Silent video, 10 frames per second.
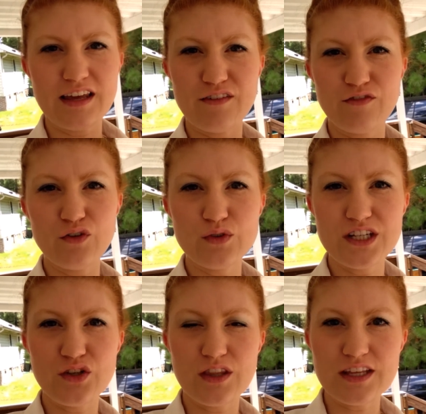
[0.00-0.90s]
if you
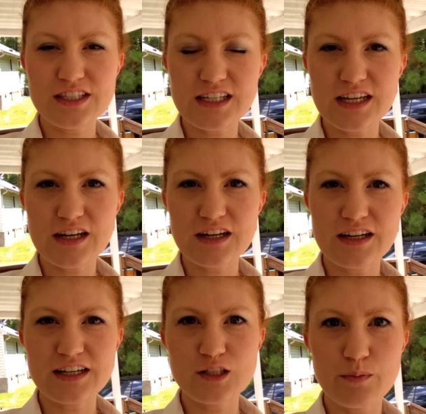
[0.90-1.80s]
did this
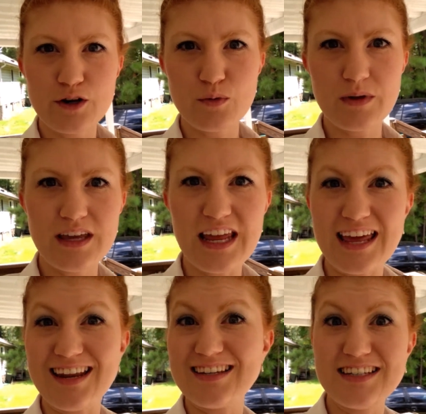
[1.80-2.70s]
experiment
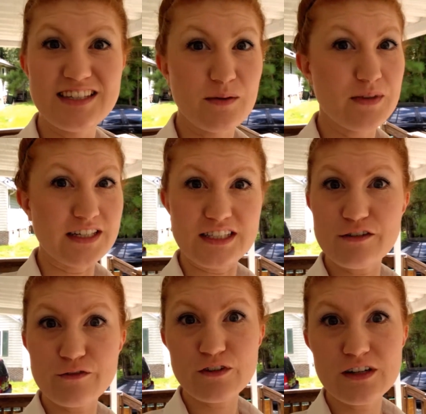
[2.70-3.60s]
and it did something
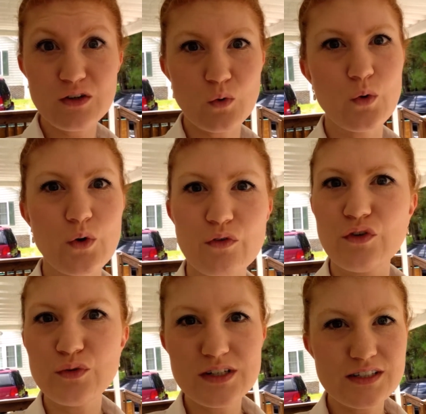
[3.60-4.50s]
different, or if
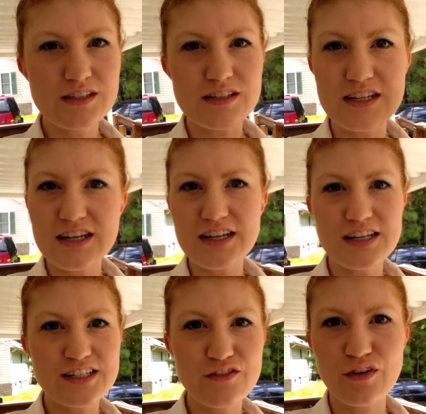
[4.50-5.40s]
you did it
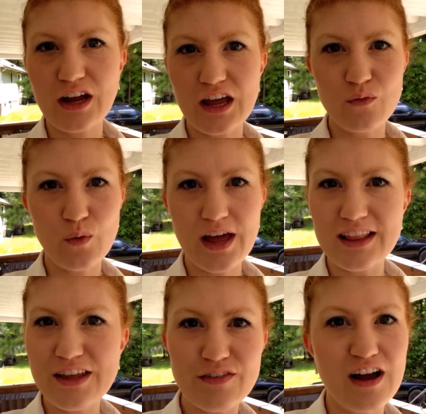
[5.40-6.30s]
in a different kind of
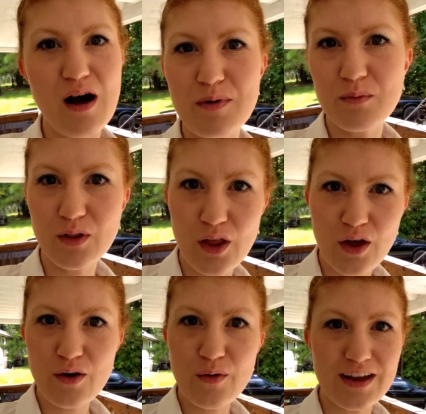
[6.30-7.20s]
way, leave a comment
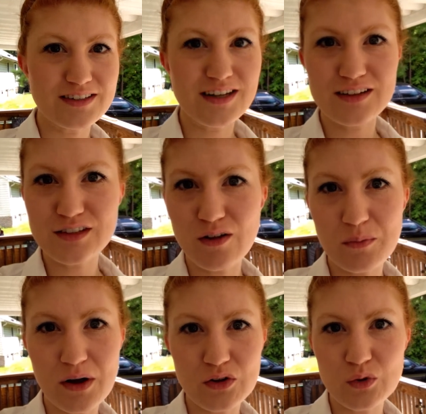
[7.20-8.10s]
below and tell us all
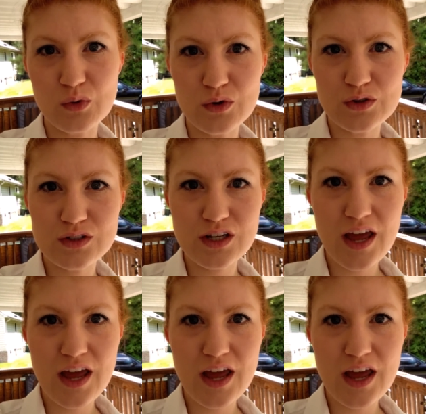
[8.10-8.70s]
about yours.